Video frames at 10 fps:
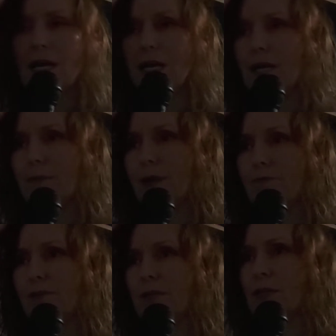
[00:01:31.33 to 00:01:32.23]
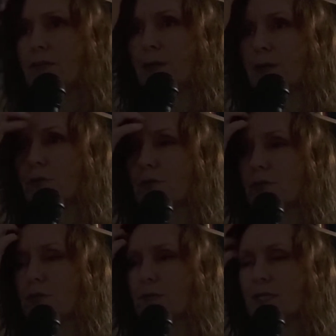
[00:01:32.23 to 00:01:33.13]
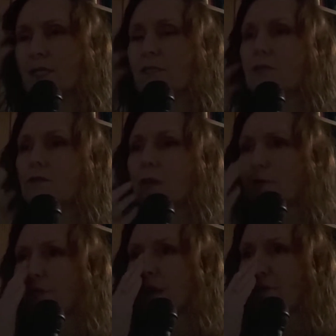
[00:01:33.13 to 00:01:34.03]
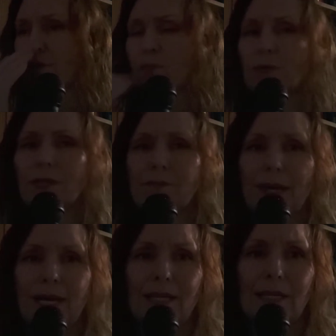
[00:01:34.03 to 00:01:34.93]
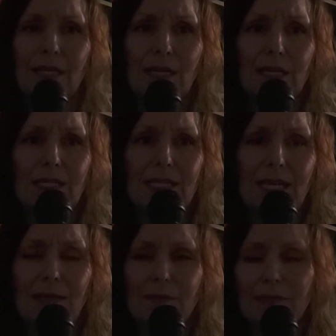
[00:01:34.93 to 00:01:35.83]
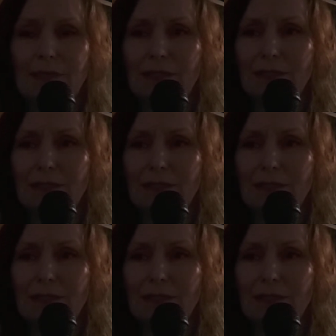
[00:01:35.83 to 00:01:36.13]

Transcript: Um, I feel guilty about those too because I was having a really bad um,